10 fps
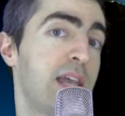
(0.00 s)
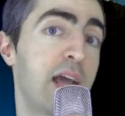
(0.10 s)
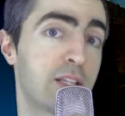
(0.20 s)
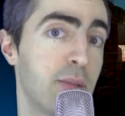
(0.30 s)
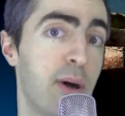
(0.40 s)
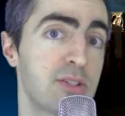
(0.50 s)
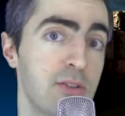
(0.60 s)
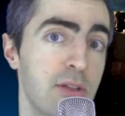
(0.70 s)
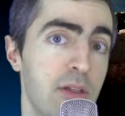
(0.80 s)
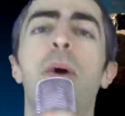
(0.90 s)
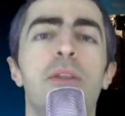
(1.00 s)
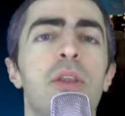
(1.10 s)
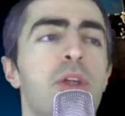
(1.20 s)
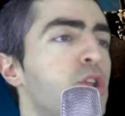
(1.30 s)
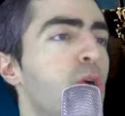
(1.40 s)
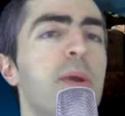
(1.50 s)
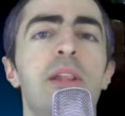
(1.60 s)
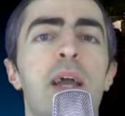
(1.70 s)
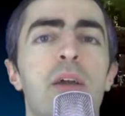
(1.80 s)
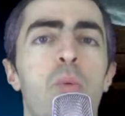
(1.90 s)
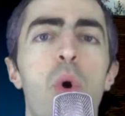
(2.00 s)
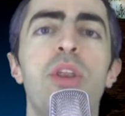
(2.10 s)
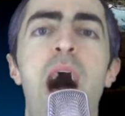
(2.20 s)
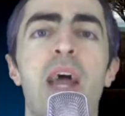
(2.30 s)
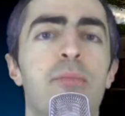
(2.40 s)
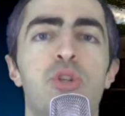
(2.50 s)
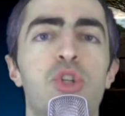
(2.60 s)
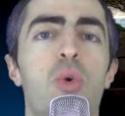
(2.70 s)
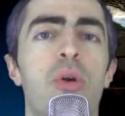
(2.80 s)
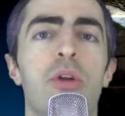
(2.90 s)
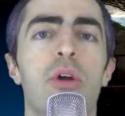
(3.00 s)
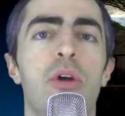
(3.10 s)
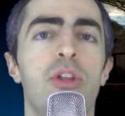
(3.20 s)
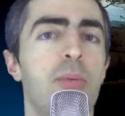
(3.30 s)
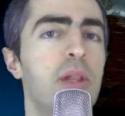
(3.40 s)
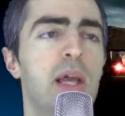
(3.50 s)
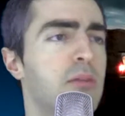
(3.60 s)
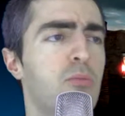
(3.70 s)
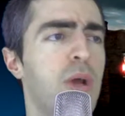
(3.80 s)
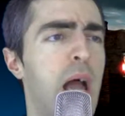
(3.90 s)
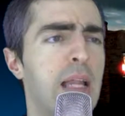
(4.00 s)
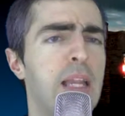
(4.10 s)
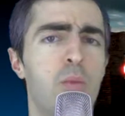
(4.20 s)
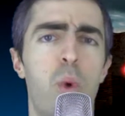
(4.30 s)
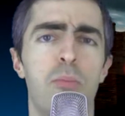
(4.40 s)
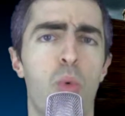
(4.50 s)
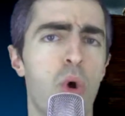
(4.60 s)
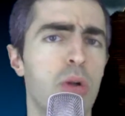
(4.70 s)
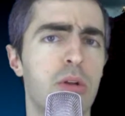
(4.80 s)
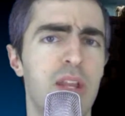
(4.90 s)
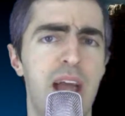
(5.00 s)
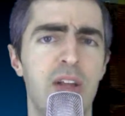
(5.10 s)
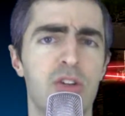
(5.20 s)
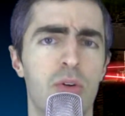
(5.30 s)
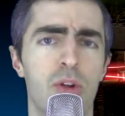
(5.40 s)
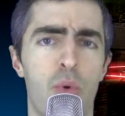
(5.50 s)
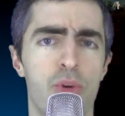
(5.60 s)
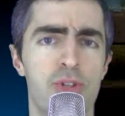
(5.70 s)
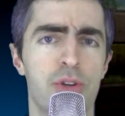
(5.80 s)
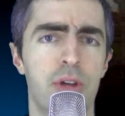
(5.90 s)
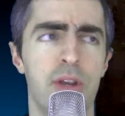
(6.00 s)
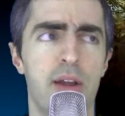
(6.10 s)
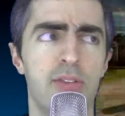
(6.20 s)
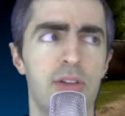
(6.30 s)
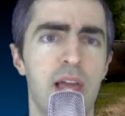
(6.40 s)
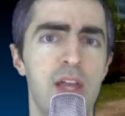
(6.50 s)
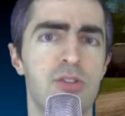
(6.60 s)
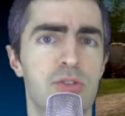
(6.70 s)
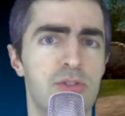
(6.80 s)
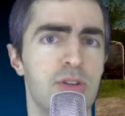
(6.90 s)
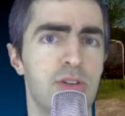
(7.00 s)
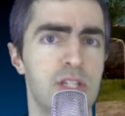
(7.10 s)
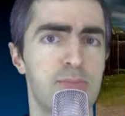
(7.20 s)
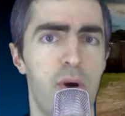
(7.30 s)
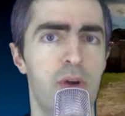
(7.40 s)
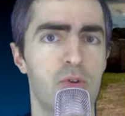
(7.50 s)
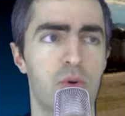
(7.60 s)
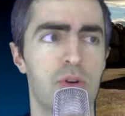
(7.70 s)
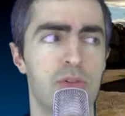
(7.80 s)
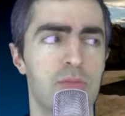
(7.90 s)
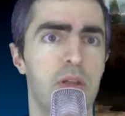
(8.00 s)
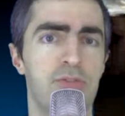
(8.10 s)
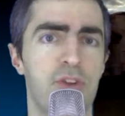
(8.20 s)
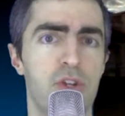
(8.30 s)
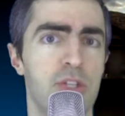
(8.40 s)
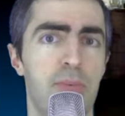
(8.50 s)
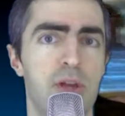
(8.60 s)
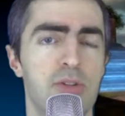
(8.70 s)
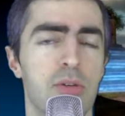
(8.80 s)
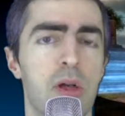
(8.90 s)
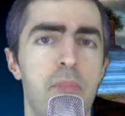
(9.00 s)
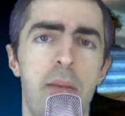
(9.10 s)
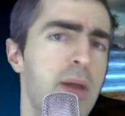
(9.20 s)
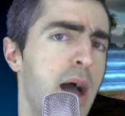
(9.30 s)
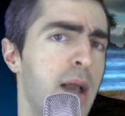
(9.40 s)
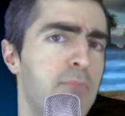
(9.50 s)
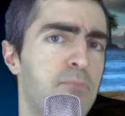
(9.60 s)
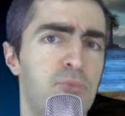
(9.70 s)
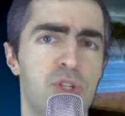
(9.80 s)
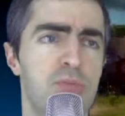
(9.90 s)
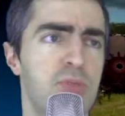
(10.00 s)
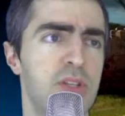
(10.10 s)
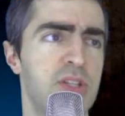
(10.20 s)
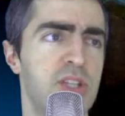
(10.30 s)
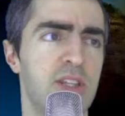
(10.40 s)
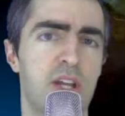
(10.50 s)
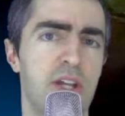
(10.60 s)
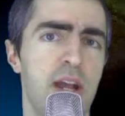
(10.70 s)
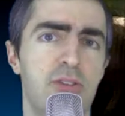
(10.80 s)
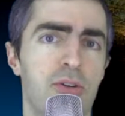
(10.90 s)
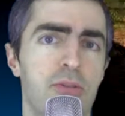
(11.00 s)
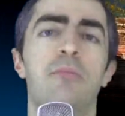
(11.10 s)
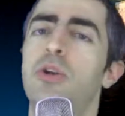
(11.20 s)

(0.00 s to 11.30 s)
to the end of the puzzle, but you'll be like one item short you'll be like, wait, I need one more connector in order to connect the laser to this part in order to get, finish the puzzle. Maybe I just didn't see the connector.